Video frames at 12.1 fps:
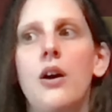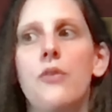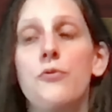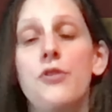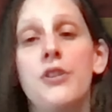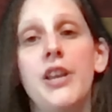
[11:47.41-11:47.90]

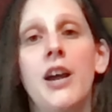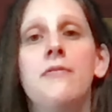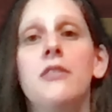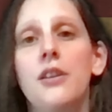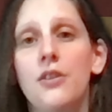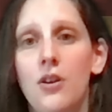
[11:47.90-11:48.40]
Well, then you have
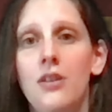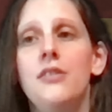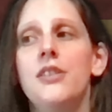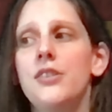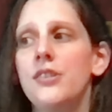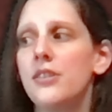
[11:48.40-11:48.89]
to let all
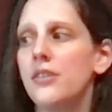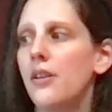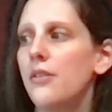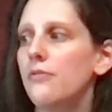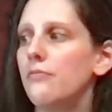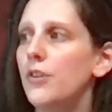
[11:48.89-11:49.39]
this
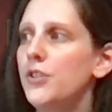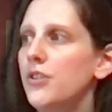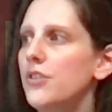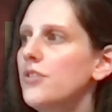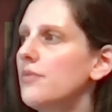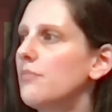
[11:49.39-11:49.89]

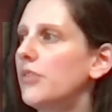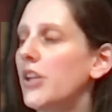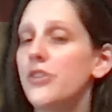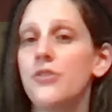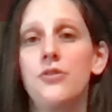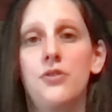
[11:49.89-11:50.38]
riches and
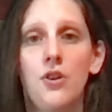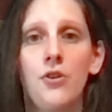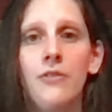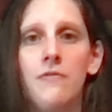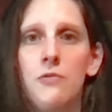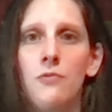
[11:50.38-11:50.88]
pleasures
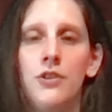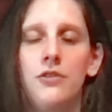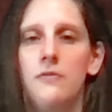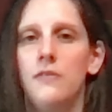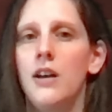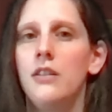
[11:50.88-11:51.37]
go if you want
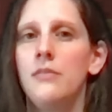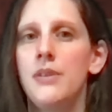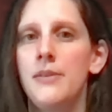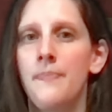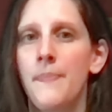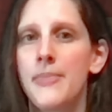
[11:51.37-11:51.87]
to follow
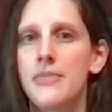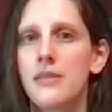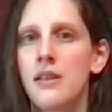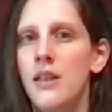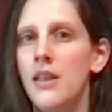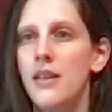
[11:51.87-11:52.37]
me.
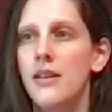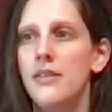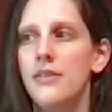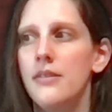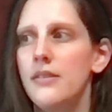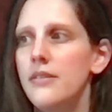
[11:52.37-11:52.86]

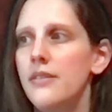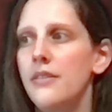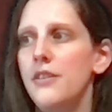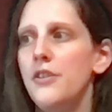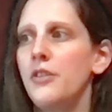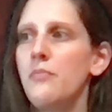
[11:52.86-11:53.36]
And
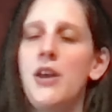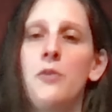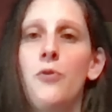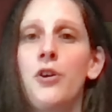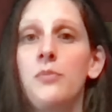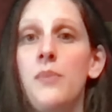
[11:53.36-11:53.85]
the young man
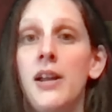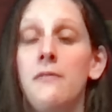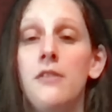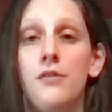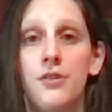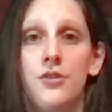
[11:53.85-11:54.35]
walked back
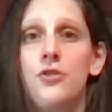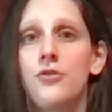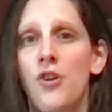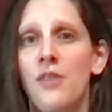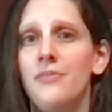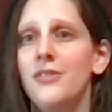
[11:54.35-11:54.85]
very
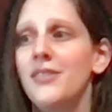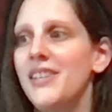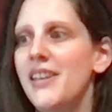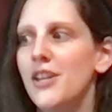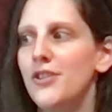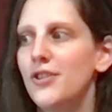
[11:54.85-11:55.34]
distraught because
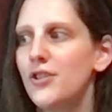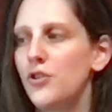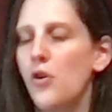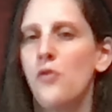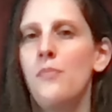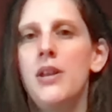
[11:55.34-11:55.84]
he had
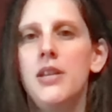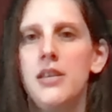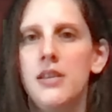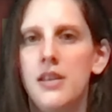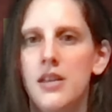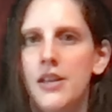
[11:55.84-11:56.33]
so
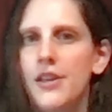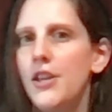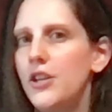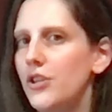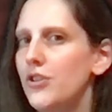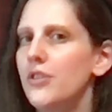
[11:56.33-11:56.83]
many
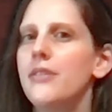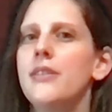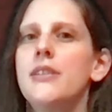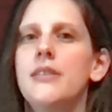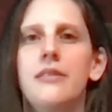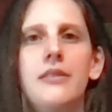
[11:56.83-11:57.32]
good
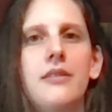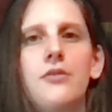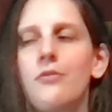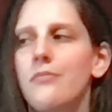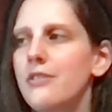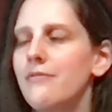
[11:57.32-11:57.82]
things,
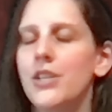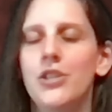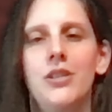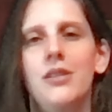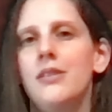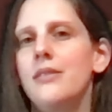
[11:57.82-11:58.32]
so many
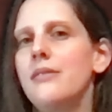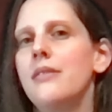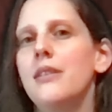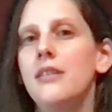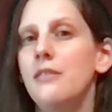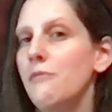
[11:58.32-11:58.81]
riches.
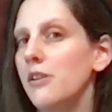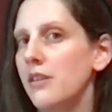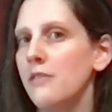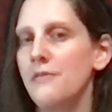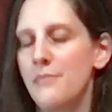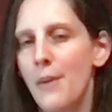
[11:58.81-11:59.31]
He didn't want to
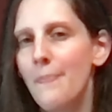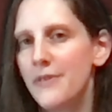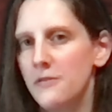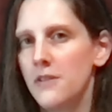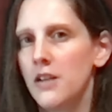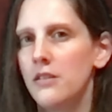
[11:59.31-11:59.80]
give them up
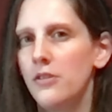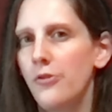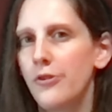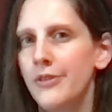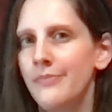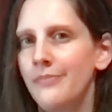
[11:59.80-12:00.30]
to follow the
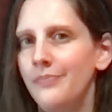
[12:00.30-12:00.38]
Lord.